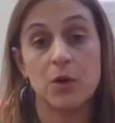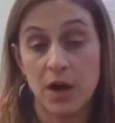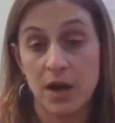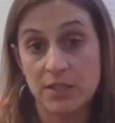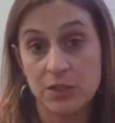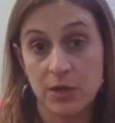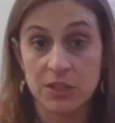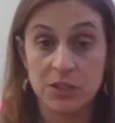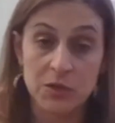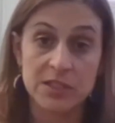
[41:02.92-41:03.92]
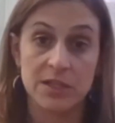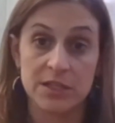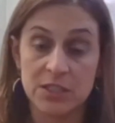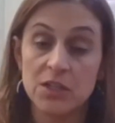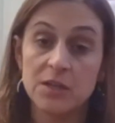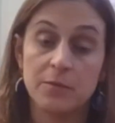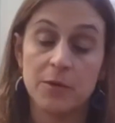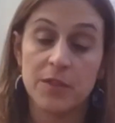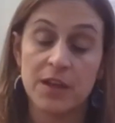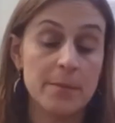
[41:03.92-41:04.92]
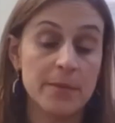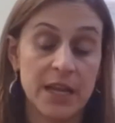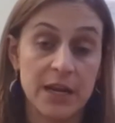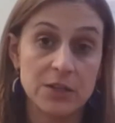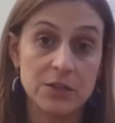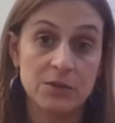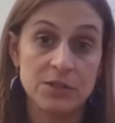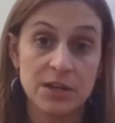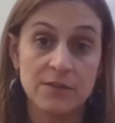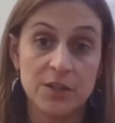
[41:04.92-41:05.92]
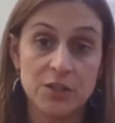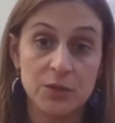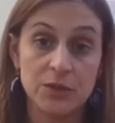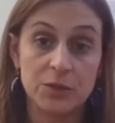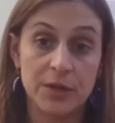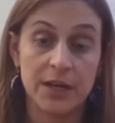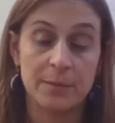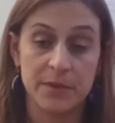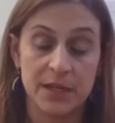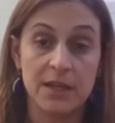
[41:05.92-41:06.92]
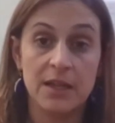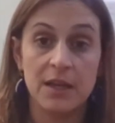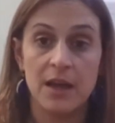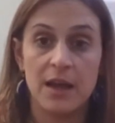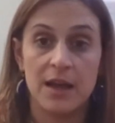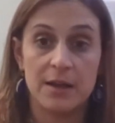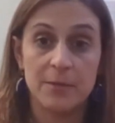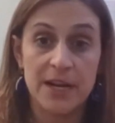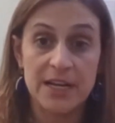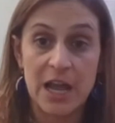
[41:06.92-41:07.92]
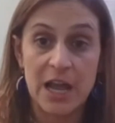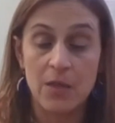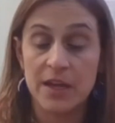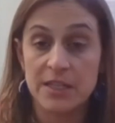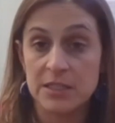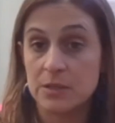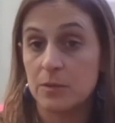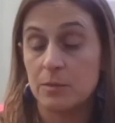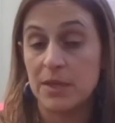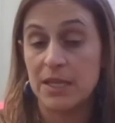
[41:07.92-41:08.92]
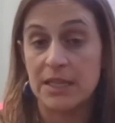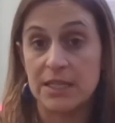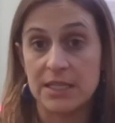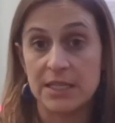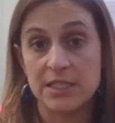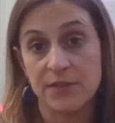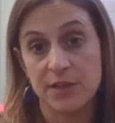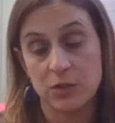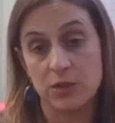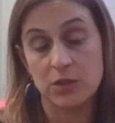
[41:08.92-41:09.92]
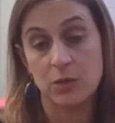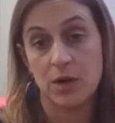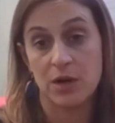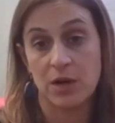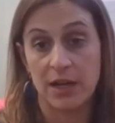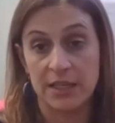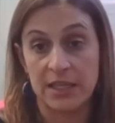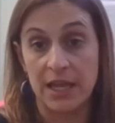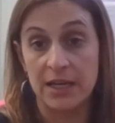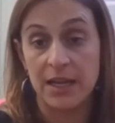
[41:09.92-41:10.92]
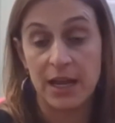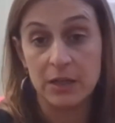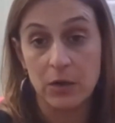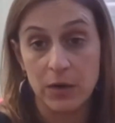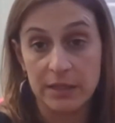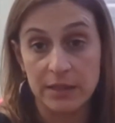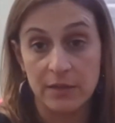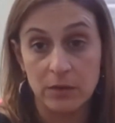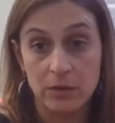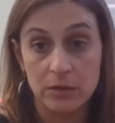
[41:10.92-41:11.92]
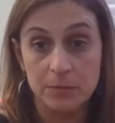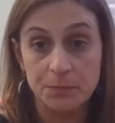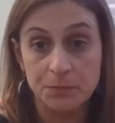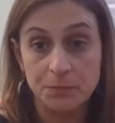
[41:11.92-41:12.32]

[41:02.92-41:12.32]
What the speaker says: no cost to our students in our district with the company Air Tutors, our virtual tutoring company. Right now, that is meeting the needs of our students who are not yet at grade level.